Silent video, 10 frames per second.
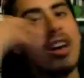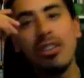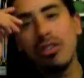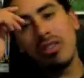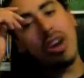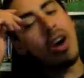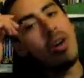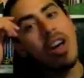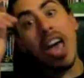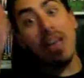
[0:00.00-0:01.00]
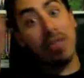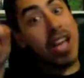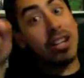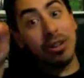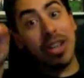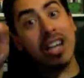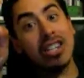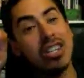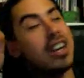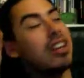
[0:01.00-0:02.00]
no if they do that
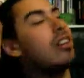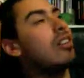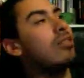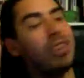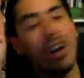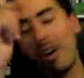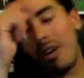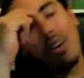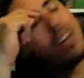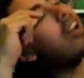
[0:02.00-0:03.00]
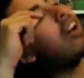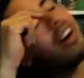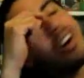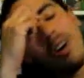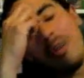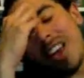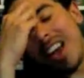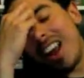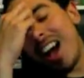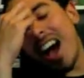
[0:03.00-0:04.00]
shit, good no. Oh
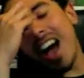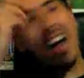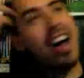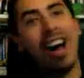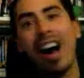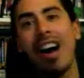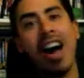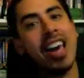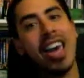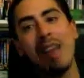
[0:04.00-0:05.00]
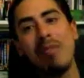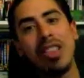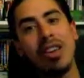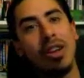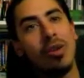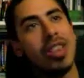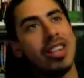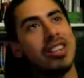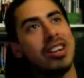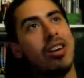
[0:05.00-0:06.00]
man, I I can't be the only one
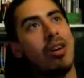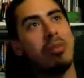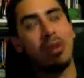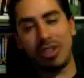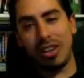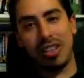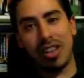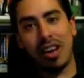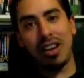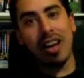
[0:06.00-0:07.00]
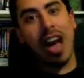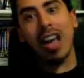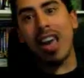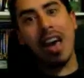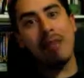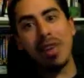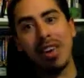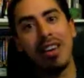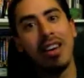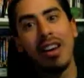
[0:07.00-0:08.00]
that's gonna call bullshit on that. I can't
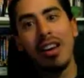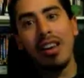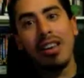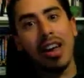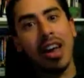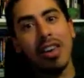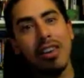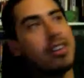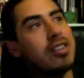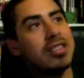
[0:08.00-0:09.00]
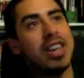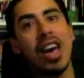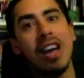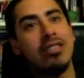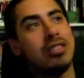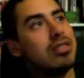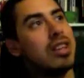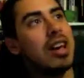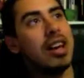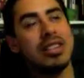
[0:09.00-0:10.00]
be. You just can't just
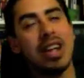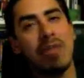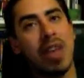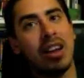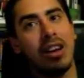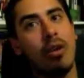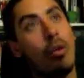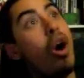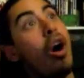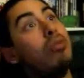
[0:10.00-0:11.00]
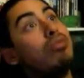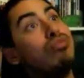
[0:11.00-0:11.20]
like accept that and go, Whoa,